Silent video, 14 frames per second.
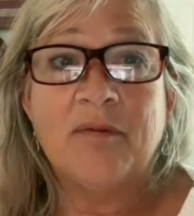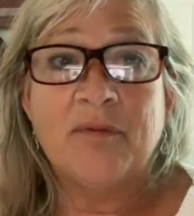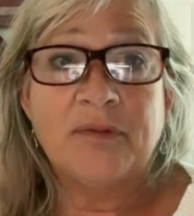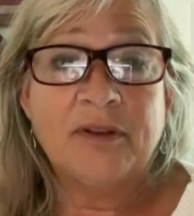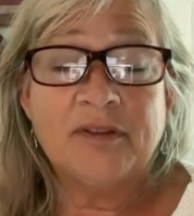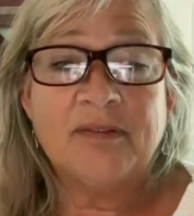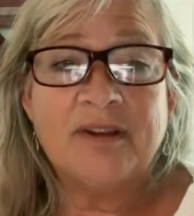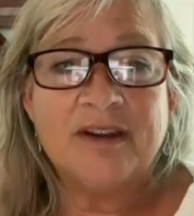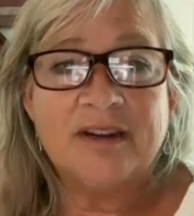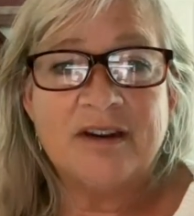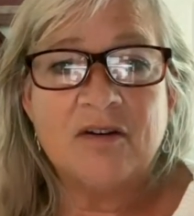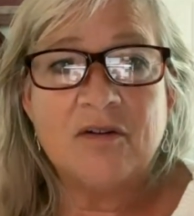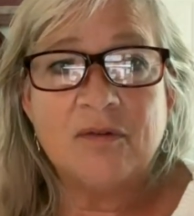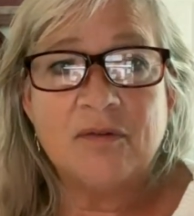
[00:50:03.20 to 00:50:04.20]
of
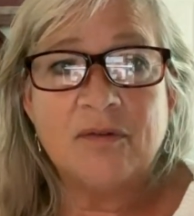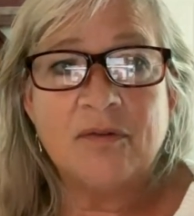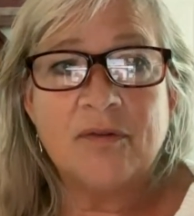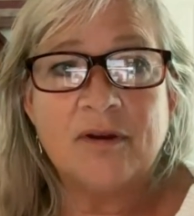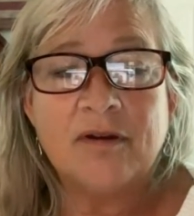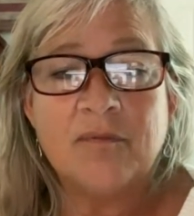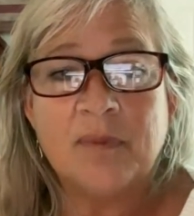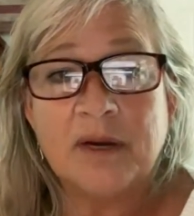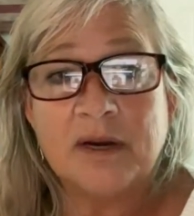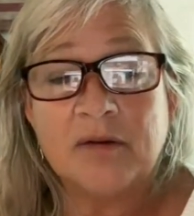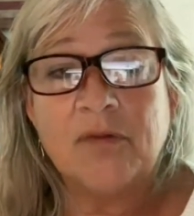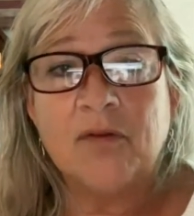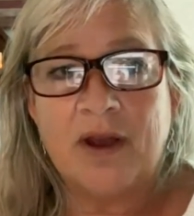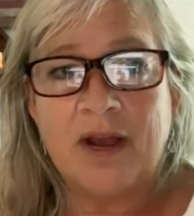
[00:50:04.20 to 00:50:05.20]
16 years of
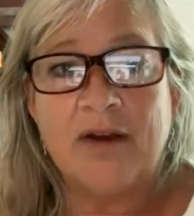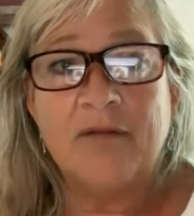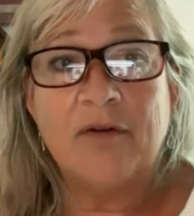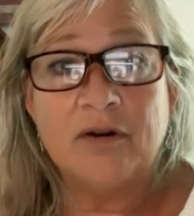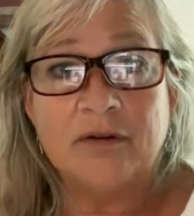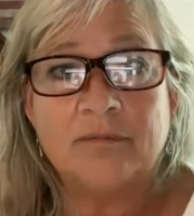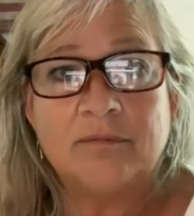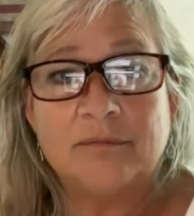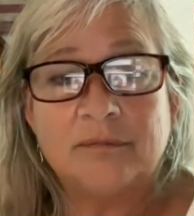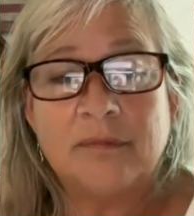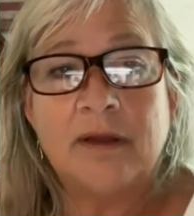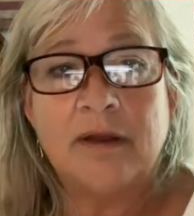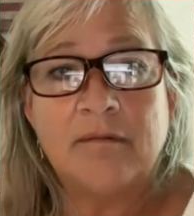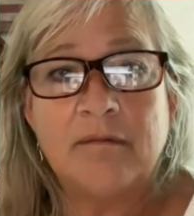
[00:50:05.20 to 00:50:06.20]
being a survivor,
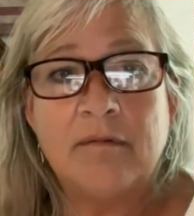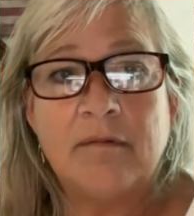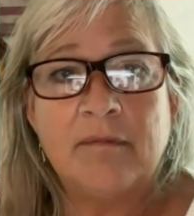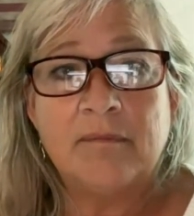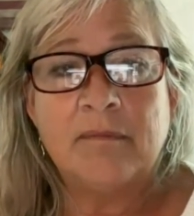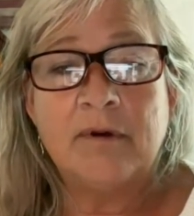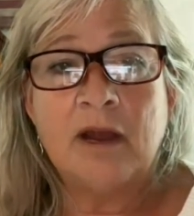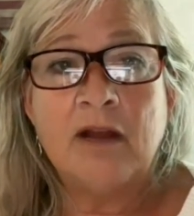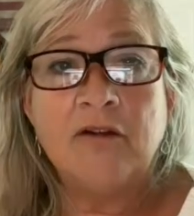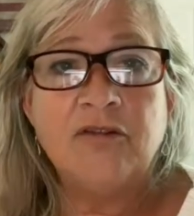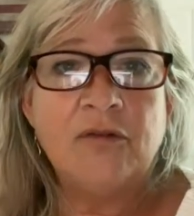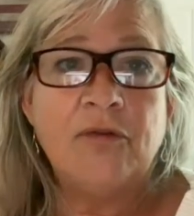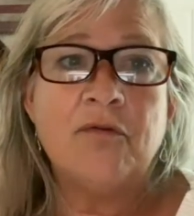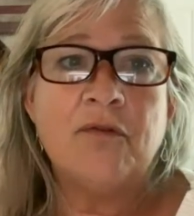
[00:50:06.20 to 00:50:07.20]
and
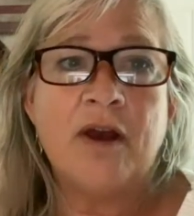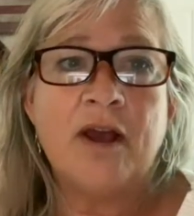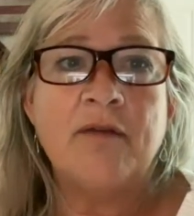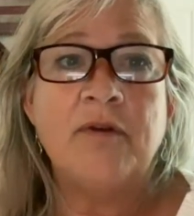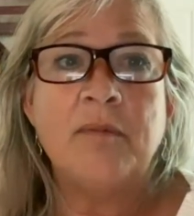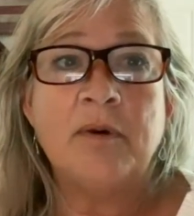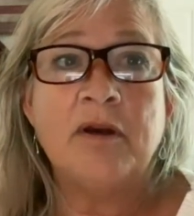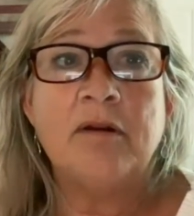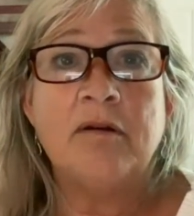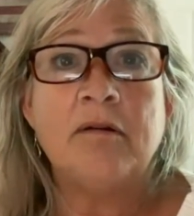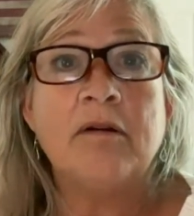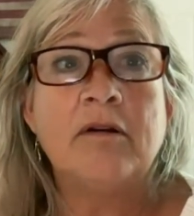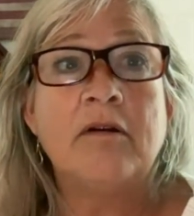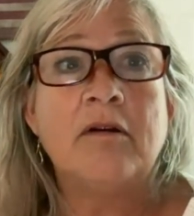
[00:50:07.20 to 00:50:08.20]
not just surviving,
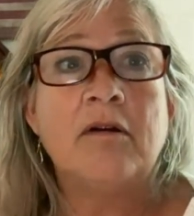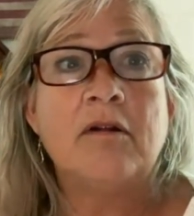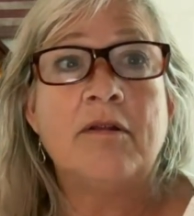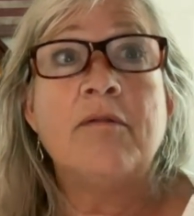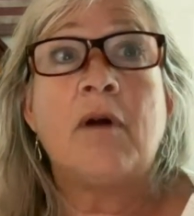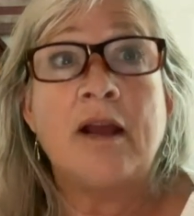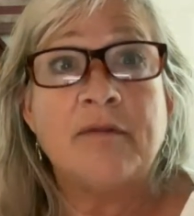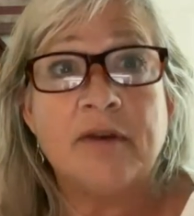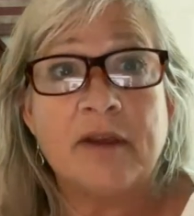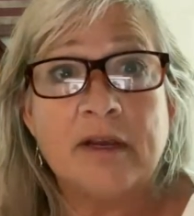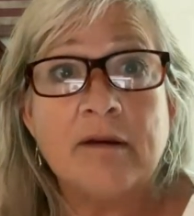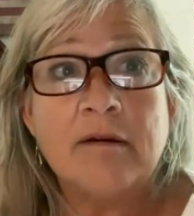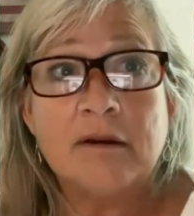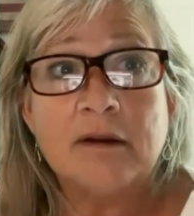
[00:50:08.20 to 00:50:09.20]
but
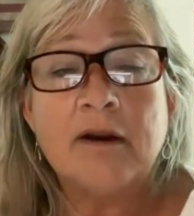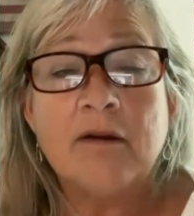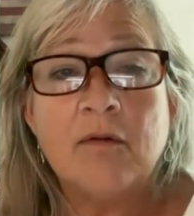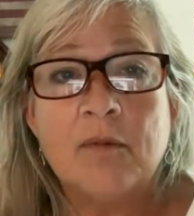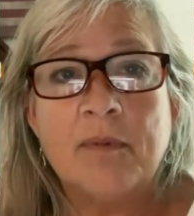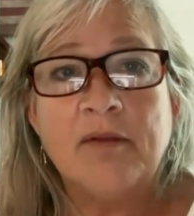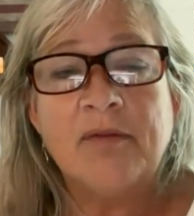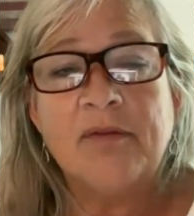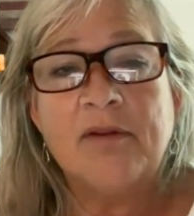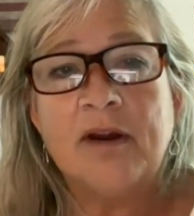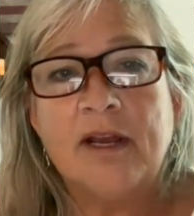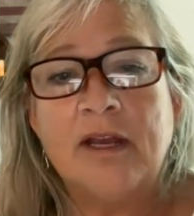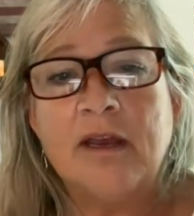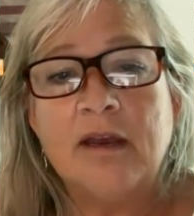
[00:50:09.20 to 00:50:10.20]
thriving, the best
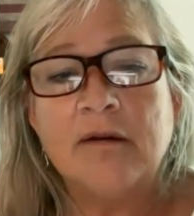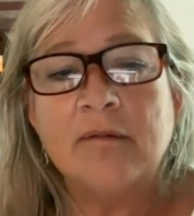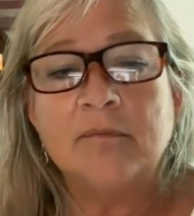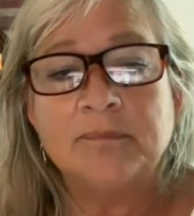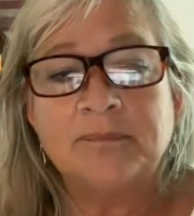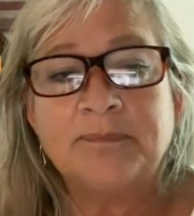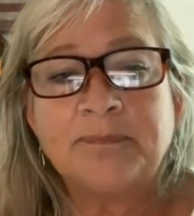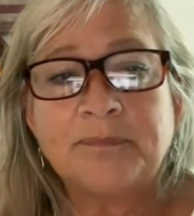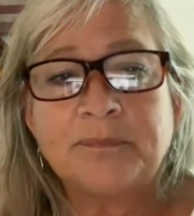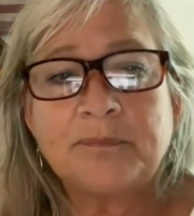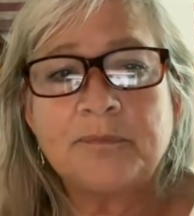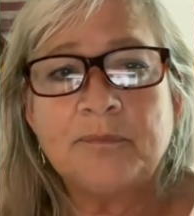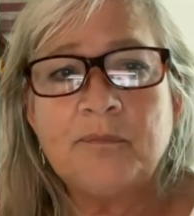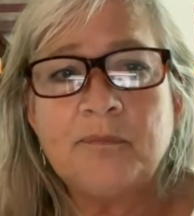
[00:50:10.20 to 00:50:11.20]
that I can.
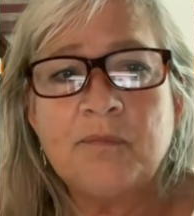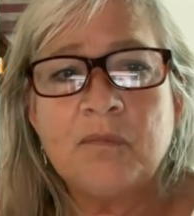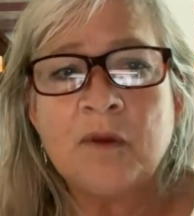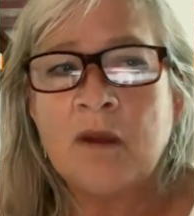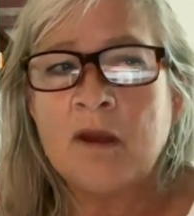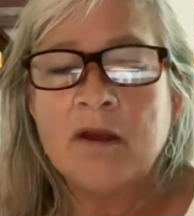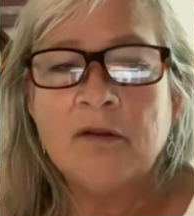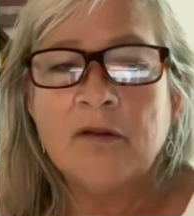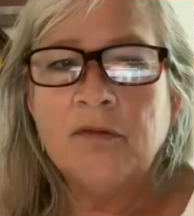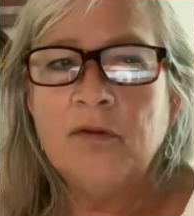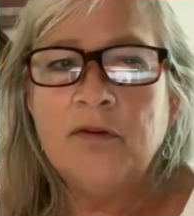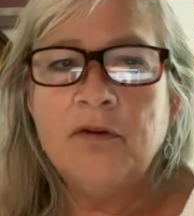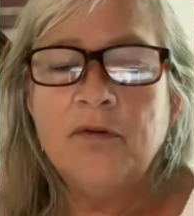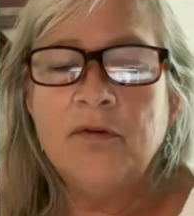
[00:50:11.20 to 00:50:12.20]

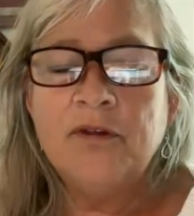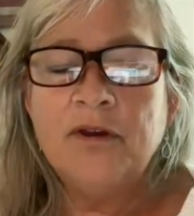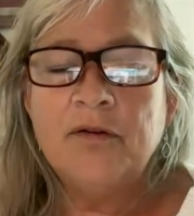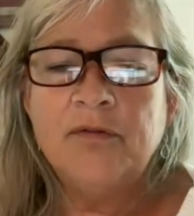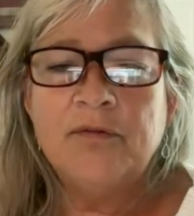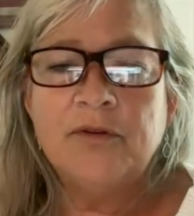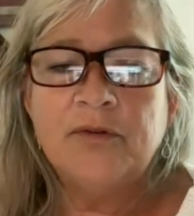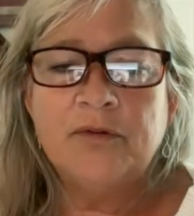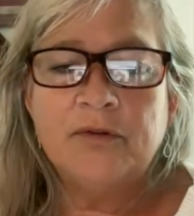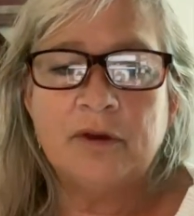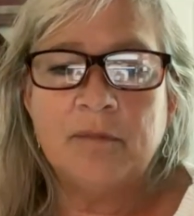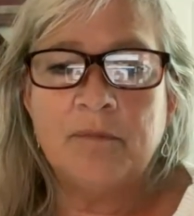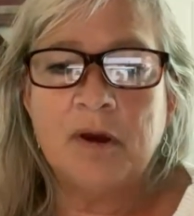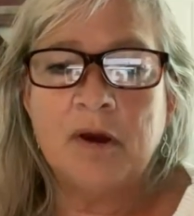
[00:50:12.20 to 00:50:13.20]
So there's
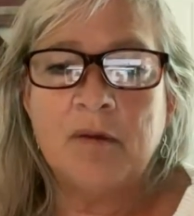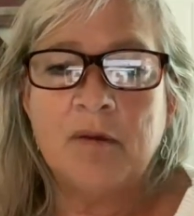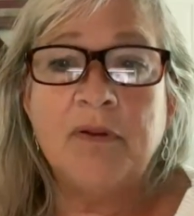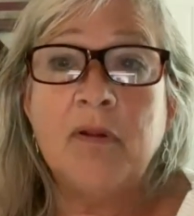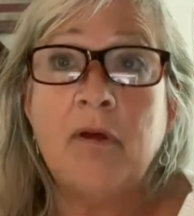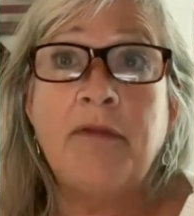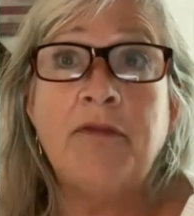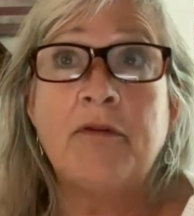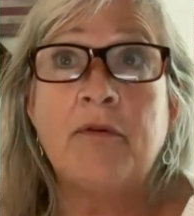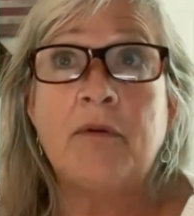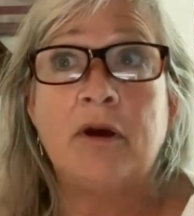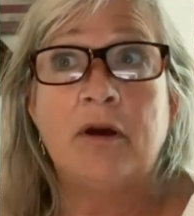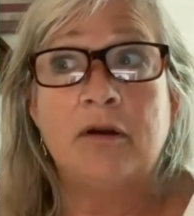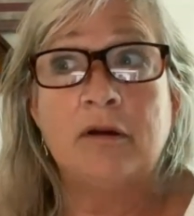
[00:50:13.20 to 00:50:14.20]
a
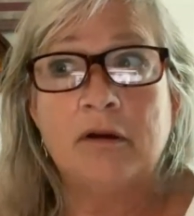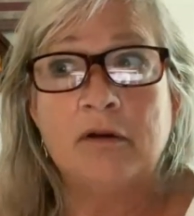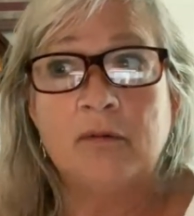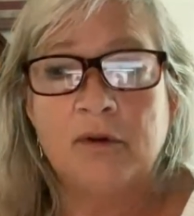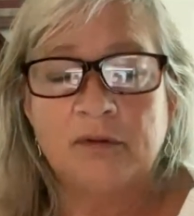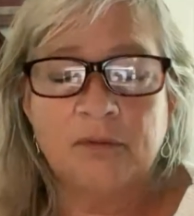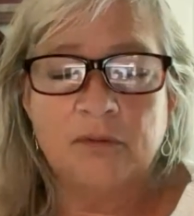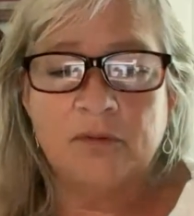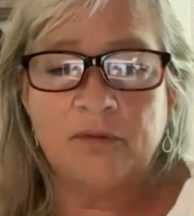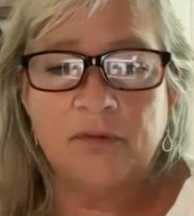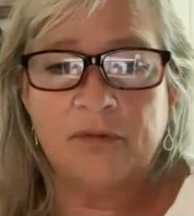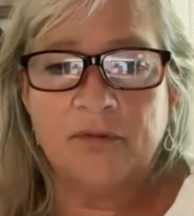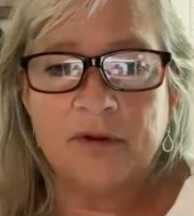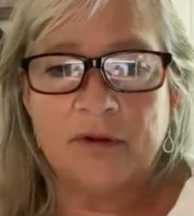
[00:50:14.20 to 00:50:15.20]
plethora of
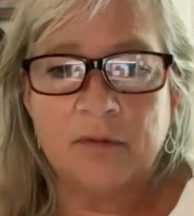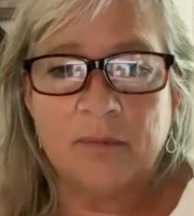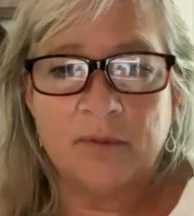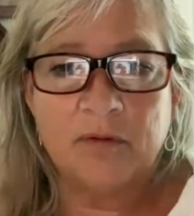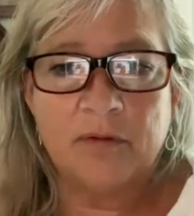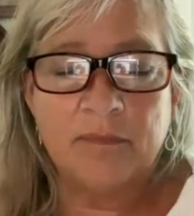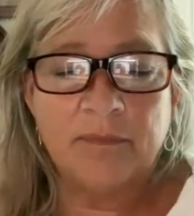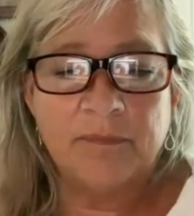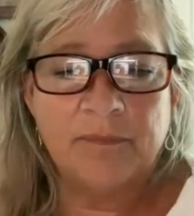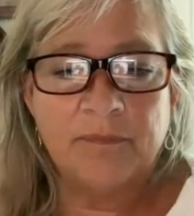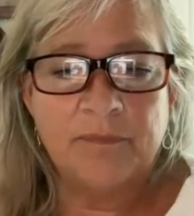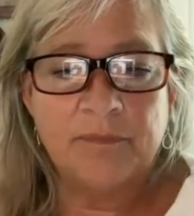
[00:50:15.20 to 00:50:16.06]
resources available.